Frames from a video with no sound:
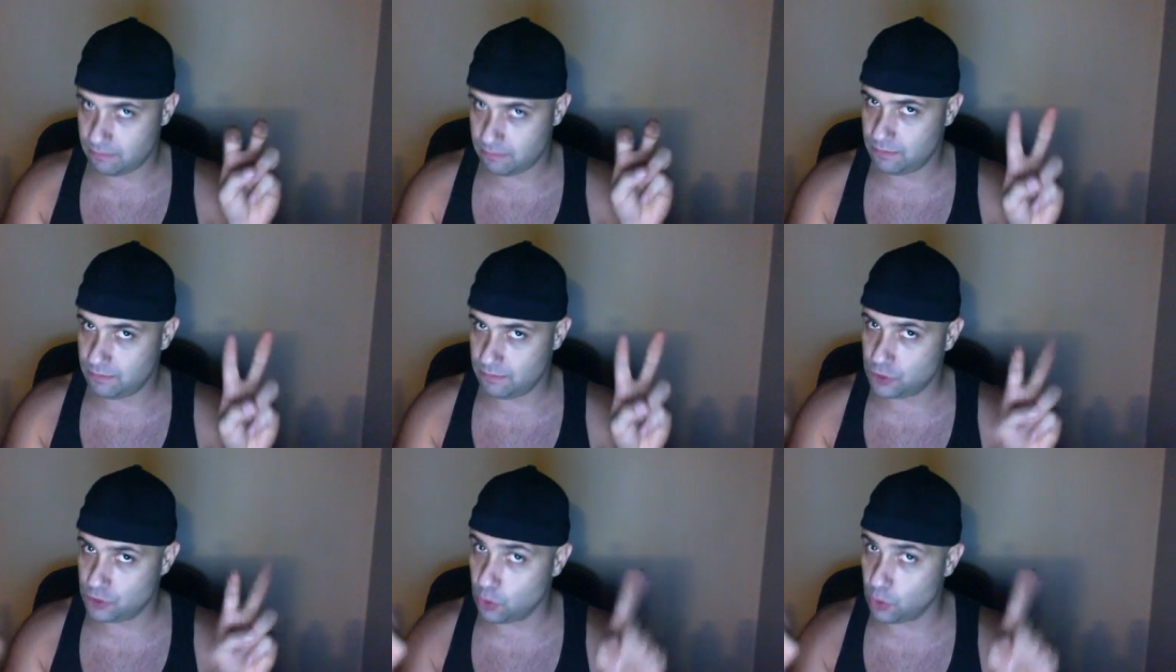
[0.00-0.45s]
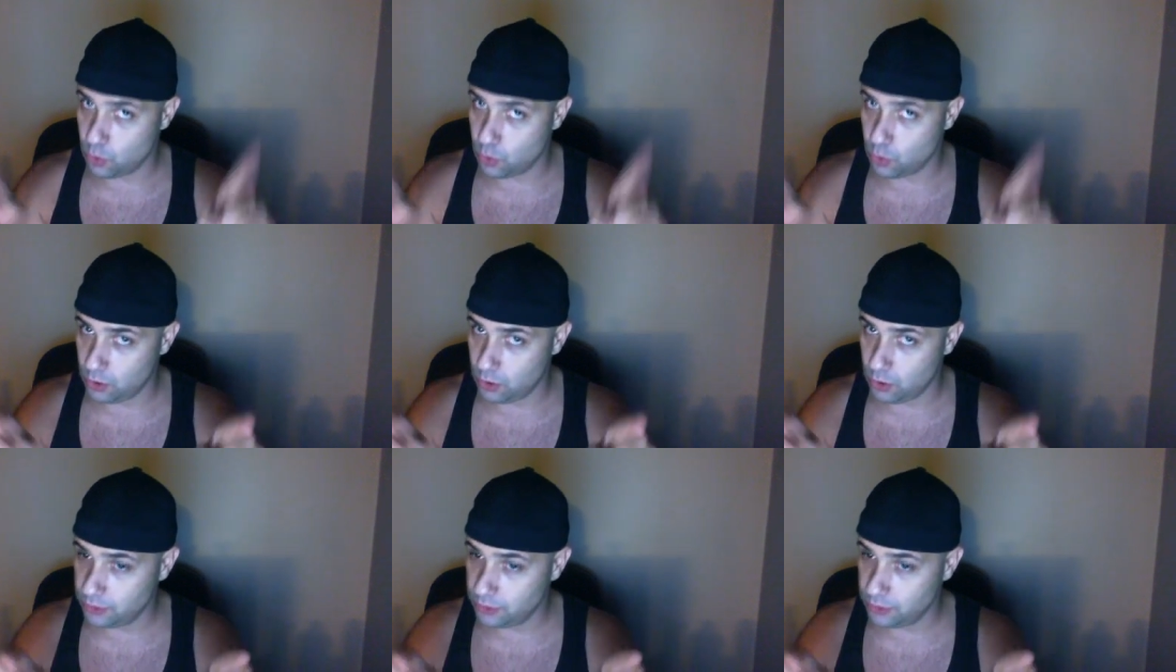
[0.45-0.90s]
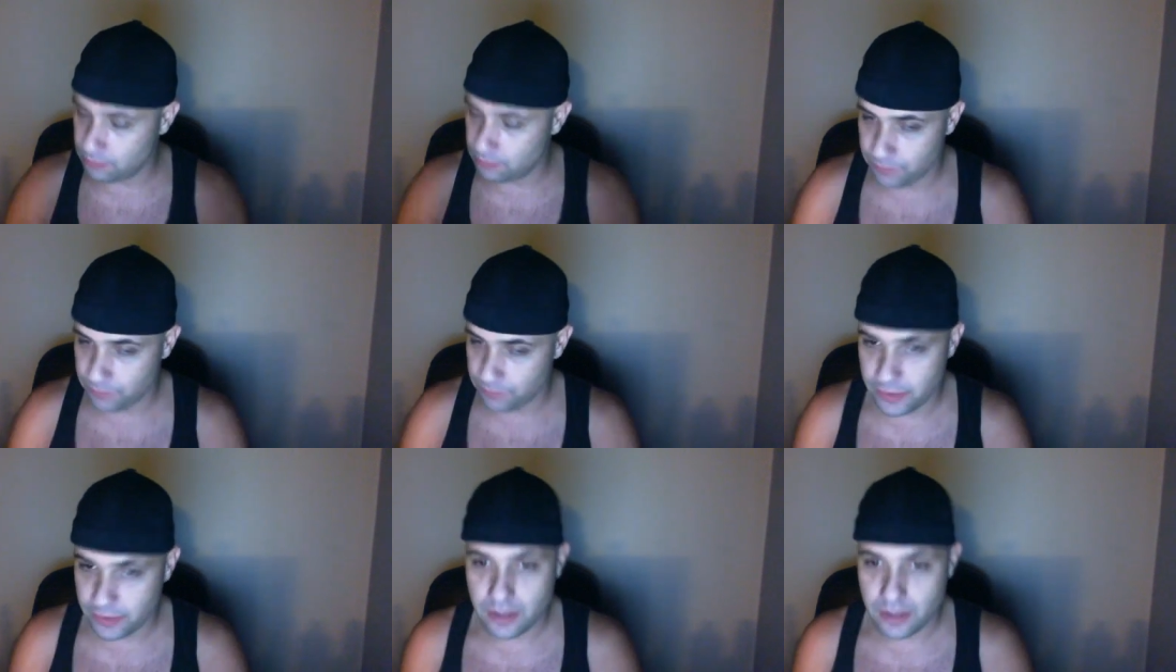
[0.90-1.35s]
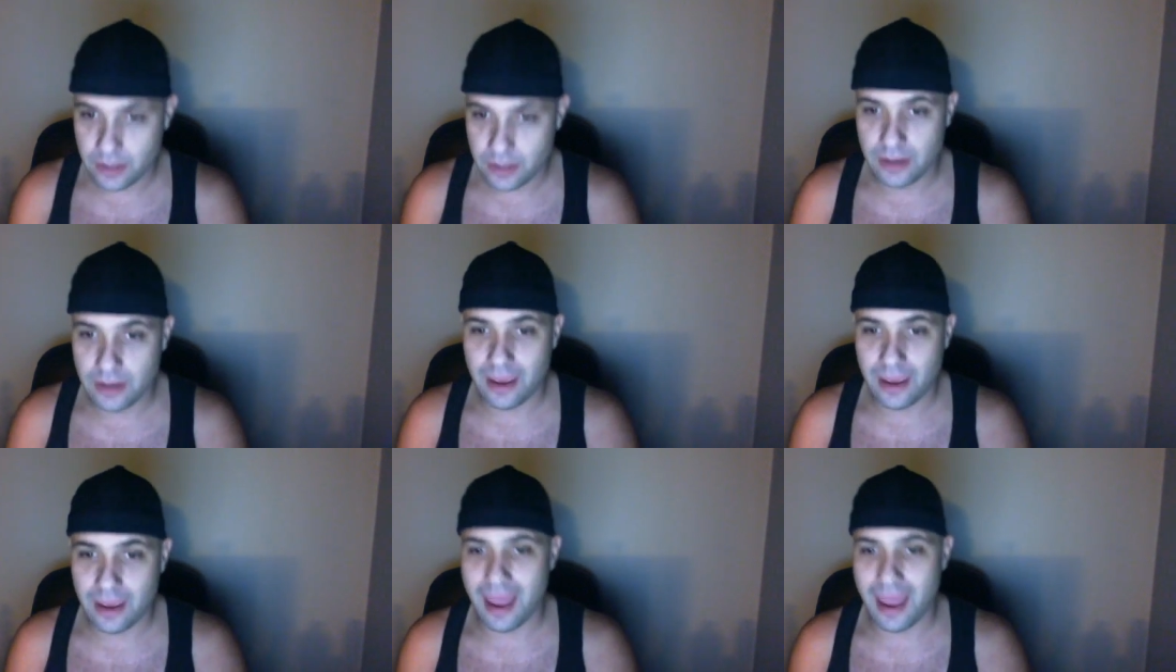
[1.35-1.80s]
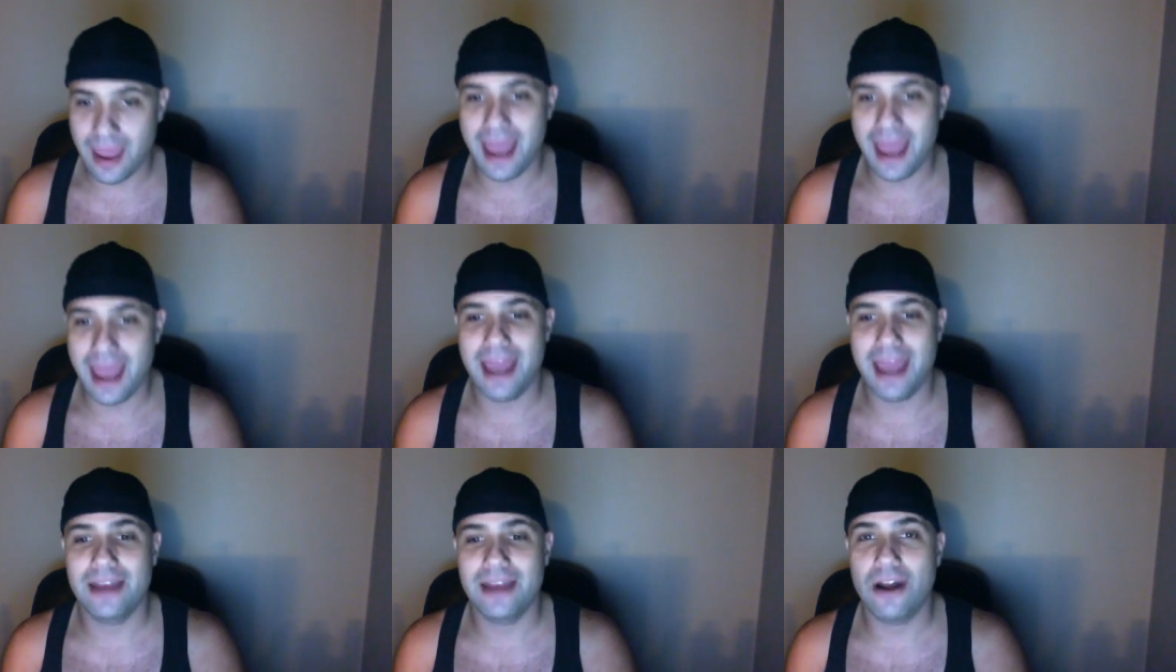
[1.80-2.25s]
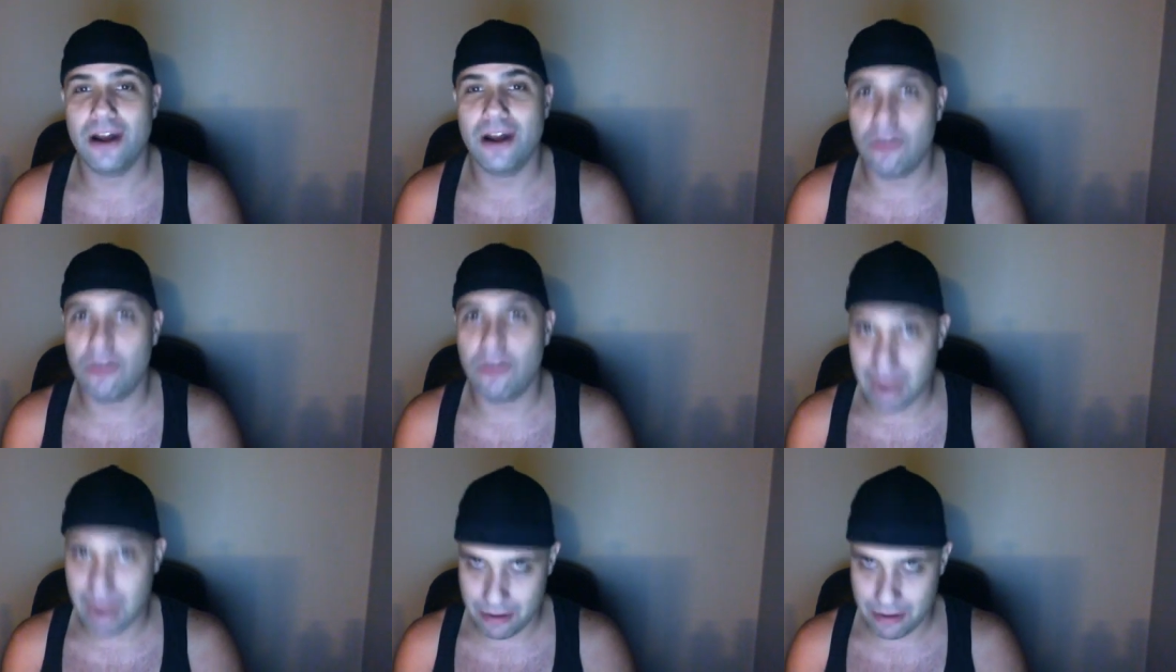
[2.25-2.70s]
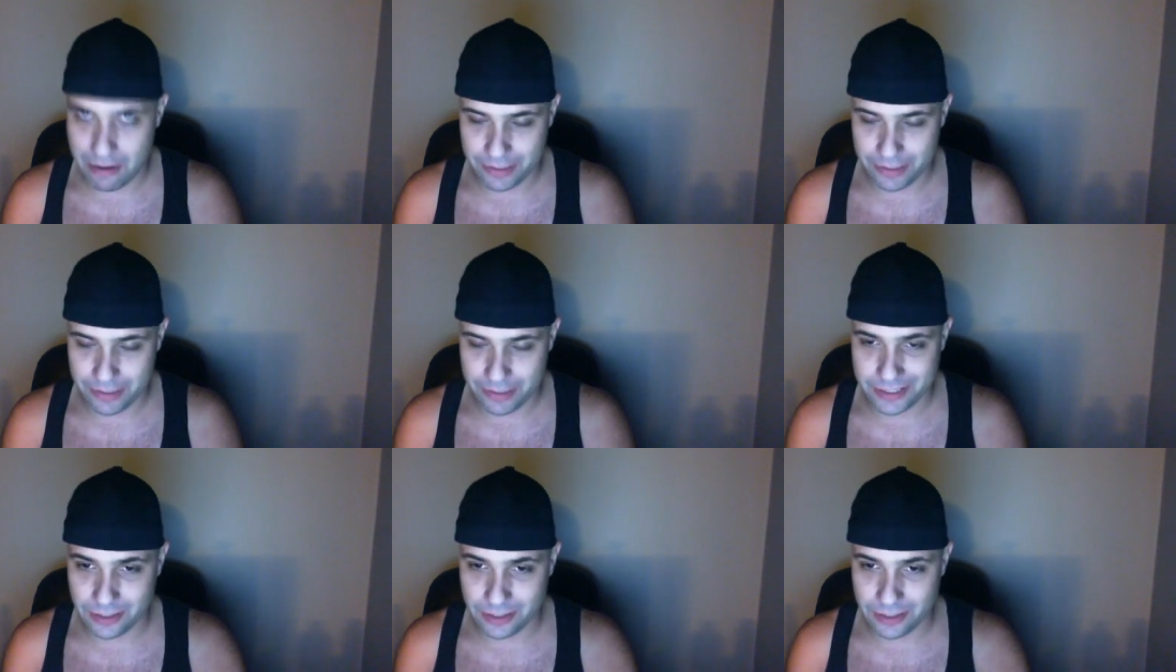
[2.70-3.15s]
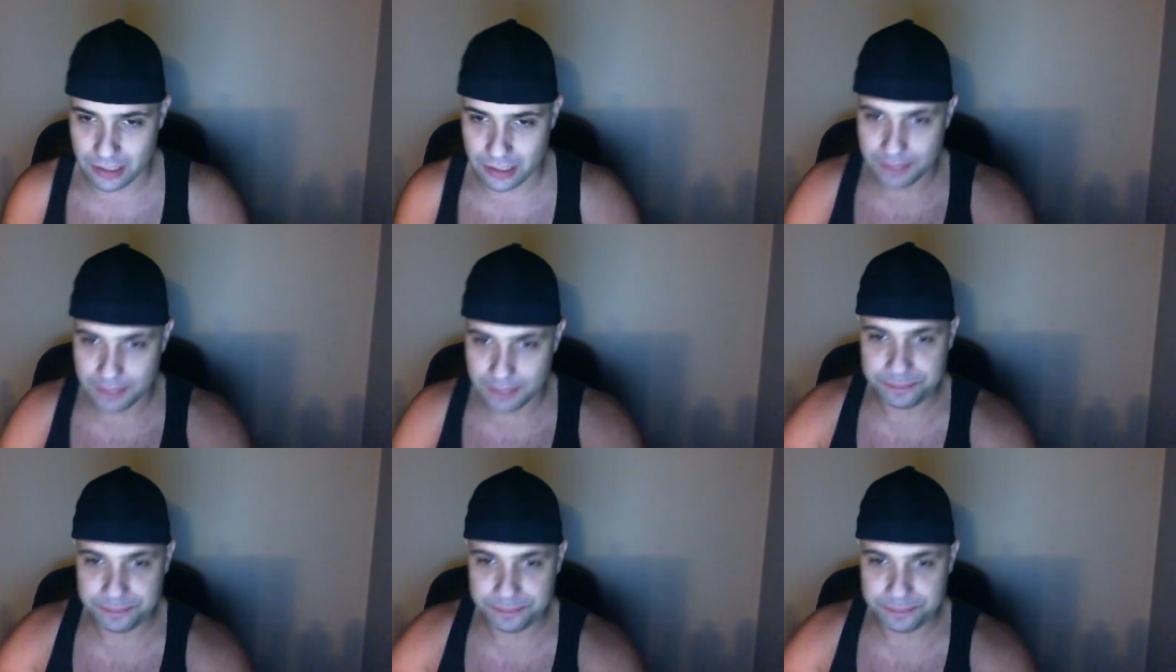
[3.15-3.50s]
so called, and around the sun.